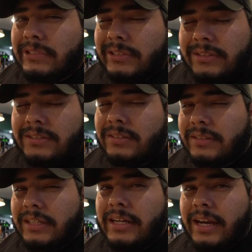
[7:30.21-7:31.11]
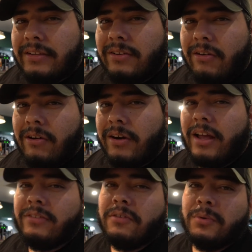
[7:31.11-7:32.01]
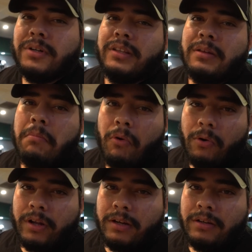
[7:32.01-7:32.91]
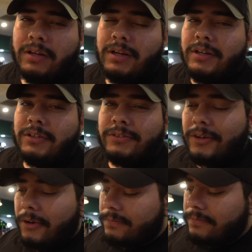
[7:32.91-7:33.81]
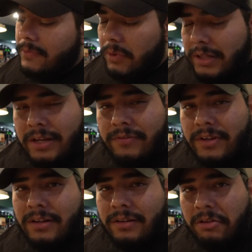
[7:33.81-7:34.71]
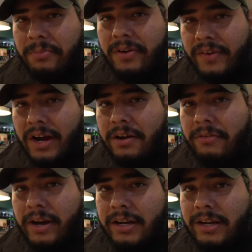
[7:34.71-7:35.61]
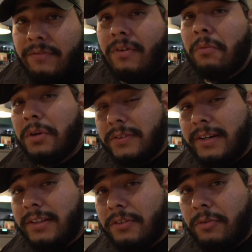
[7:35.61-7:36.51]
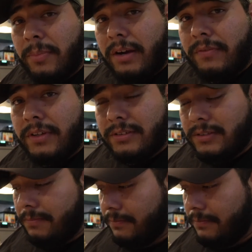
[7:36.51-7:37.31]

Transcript: just doesn't hit as hard as it would in the morning. So I would give it a little bit of a higher rating if I was eating this for breakfast.